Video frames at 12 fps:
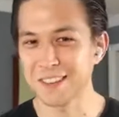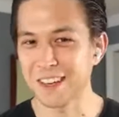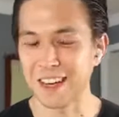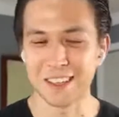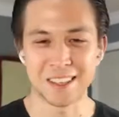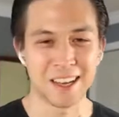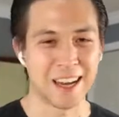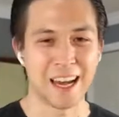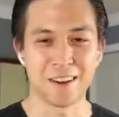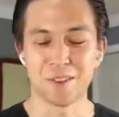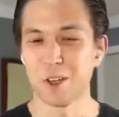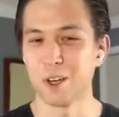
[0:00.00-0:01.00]
I
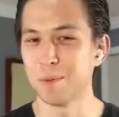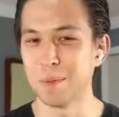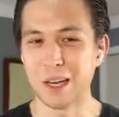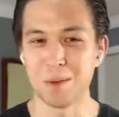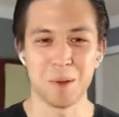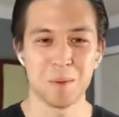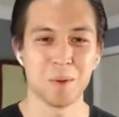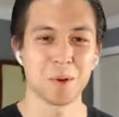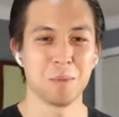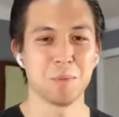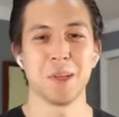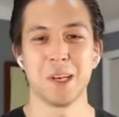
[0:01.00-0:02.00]
haven't heard many people
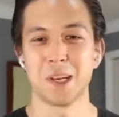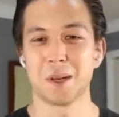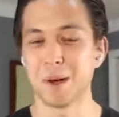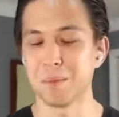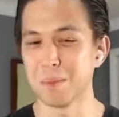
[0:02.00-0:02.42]
complaining about